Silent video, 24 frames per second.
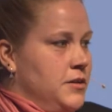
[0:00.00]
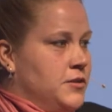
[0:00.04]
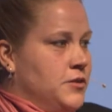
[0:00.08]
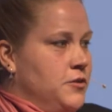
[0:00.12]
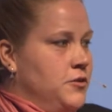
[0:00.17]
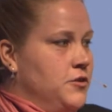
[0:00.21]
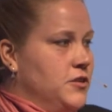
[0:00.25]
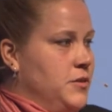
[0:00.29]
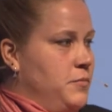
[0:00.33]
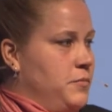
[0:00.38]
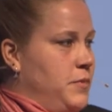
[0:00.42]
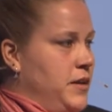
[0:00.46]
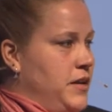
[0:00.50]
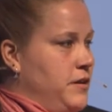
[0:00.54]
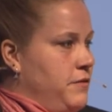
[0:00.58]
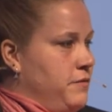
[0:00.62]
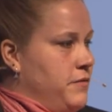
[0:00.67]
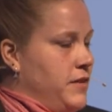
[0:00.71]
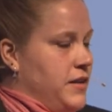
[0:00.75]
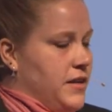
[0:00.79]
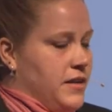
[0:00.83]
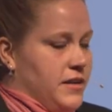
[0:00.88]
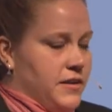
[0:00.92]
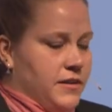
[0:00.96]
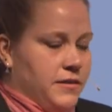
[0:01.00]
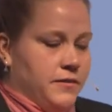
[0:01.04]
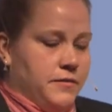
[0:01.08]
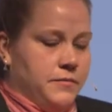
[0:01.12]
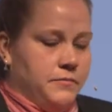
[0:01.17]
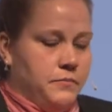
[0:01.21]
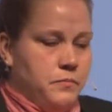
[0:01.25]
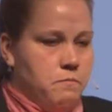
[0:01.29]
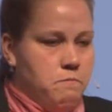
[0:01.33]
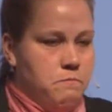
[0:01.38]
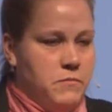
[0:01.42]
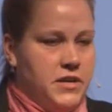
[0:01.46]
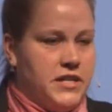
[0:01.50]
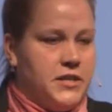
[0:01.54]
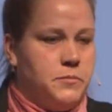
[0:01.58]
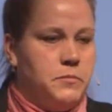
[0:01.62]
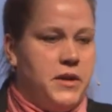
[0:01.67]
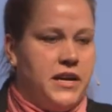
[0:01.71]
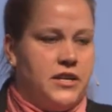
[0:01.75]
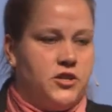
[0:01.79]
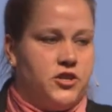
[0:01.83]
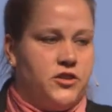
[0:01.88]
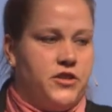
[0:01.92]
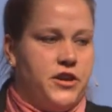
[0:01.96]
there's a bit of a
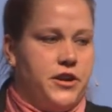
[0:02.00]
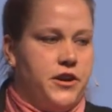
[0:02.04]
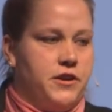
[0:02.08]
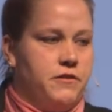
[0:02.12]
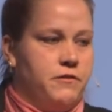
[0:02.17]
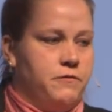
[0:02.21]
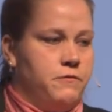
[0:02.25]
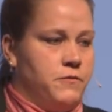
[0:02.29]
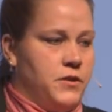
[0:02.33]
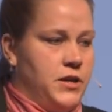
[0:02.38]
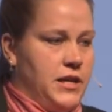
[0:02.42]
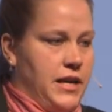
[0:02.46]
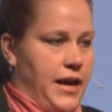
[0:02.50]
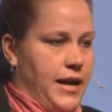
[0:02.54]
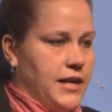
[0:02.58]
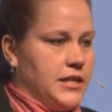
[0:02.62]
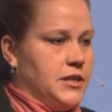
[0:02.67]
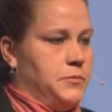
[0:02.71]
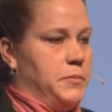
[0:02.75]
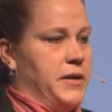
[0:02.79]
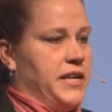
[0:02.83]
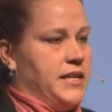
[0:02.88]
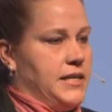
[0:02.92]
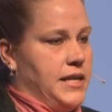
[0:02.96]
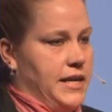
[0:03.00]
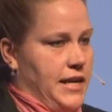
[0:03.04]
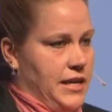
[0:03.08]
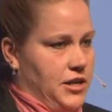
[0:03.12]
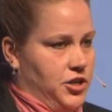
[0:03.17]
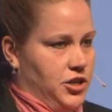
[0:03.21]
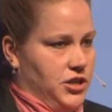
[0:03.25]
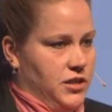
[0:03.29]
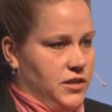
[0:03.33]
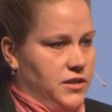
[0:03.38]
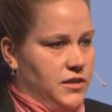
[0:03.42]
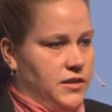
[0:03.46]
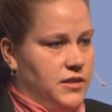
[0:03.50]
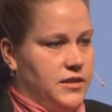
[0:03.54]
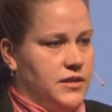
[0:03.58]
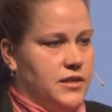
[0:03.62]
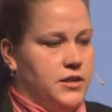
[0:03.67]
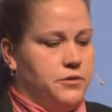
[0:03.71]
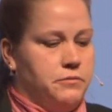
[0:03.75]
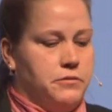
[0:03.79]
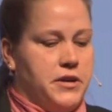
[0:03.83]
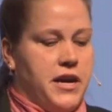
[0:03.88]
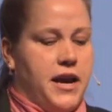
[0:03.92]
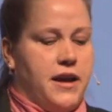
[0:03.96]
mismatch there to expectations
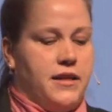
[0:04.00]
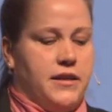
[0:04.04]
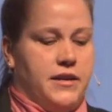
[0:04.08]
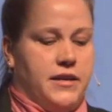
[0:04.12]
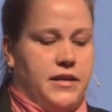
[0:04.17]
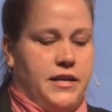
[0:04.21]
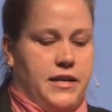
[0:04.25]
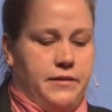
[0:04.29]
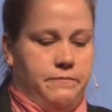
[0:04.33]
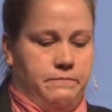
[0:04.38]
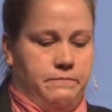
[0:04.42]
to reality.